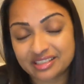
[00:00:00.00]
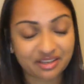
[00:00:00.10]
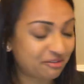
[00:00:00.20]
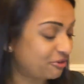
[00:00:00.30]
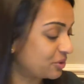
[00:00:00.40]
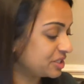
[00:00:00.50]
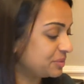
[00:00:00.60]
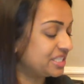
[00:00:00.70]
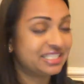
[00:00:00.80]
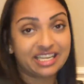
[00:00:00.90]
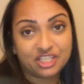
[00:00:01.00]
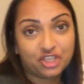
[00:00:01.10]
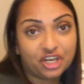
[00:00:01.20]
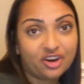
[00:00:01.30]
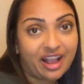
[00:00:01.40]
a focus piece
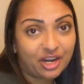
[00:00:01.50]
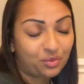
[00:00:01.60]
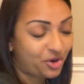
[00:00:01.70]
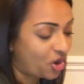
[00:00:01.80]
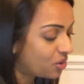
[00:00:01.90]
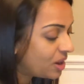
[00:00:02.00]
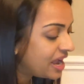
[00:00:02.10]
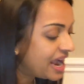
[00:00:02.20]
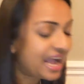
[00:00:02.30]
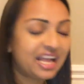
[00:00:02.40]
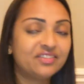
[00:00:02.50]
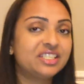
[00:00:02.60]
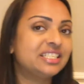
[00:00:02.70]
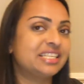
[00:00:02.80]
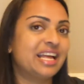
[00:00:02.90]
next year. I don't know. I
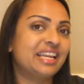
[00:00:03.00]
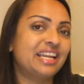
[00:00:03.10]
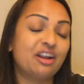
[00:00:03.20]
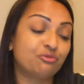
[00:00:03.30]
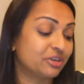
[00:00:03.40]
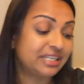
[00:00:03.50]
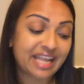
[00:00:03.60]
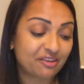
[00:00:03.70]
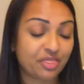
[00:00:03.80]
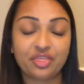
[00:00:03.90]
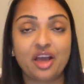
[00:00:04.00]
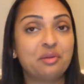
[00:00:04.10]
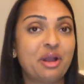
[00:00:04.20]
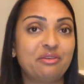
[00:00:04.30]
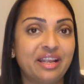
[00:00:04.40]
haven't decided. I really haven't
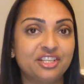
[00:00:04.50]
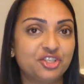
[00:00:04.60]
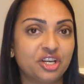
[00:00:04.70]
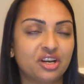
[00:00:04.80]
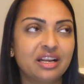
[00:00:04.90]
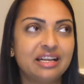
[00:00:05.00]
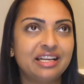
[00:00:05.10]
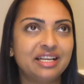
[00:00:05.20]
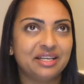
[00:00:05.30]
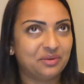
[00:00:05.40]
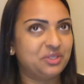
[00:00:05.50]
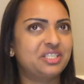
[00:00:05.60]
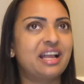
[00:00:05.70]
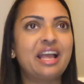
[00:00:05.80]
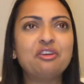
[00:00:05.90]
thought about next year. We're
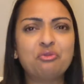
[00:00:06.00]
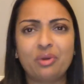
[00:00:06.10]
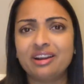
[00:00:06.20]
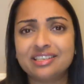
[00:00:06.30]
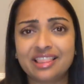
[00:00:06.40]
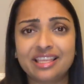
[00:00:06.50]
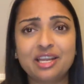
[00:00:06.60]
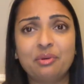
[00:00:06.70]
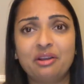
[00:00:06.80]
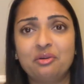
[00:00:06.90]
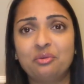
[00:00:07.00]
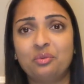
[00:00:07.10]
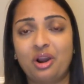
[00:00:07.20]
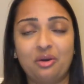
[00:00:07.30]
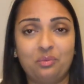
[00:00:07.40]
just kind of weird to think
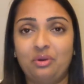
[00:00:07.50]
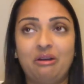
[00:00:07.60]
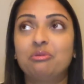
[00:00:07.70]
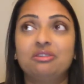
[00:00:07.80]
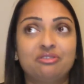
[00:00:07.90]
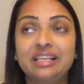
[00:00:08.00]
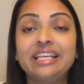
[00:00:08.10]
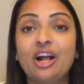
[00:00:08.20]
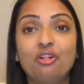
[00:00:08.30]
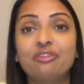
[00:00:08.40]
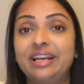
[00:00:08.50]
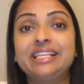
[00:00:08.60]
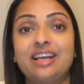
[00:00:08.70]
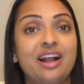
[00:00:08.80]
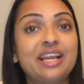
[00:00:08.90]
about. Are we really
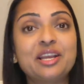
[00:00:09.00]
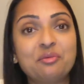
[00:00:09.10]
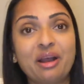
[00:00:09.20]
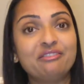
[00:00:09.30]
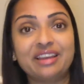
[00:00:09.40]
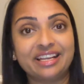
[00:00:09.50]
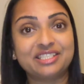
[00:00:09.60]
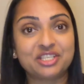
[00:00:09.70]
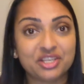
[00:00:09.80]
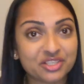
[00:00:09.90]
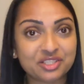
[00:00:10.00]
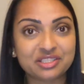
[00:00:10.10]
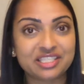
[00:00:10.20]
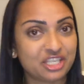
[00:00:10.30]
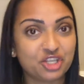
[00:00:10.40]
already talking about next year's
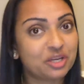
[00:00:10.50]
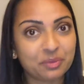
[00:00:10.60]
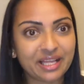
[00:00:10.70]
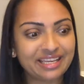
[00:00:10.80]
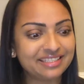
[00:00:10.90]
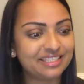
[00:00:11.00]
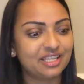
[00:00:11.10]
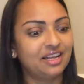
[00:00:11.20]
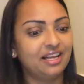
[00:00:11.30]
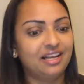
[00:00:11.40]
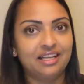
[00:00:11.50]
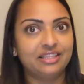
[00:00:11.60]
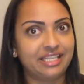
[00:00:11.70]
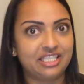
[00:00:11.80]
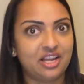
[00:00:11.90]
stitching plans?
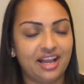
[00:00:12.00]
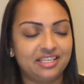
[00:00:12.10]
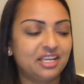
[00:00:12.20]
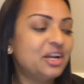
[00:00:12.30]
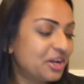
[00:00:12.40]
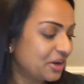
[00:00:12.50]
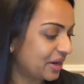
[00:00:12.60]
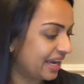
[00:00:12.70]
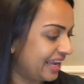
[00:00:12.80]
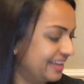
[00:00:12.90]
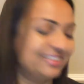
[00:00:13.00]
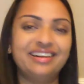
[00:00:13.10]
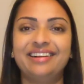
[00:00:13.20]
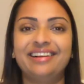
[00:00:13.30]
Let's not, okay?